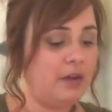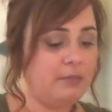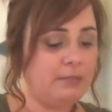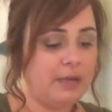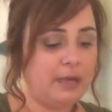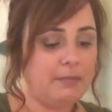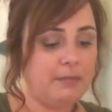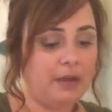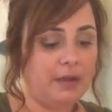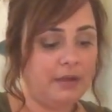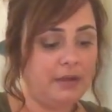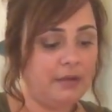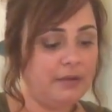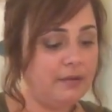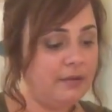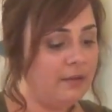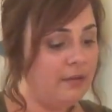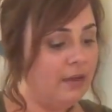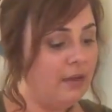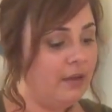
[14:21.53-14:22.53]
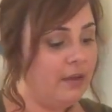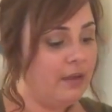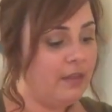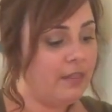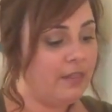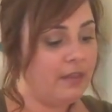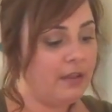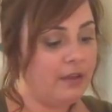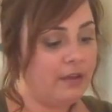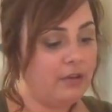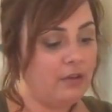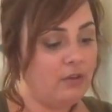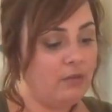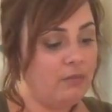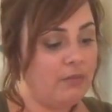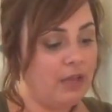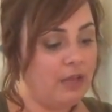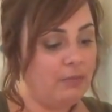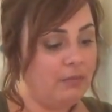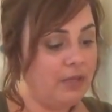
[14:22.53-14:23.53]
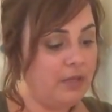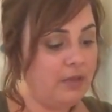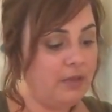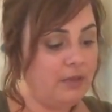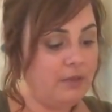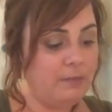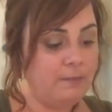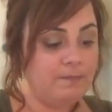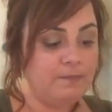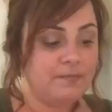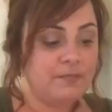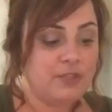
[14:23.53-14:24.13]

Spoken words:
on my mind, then you may be,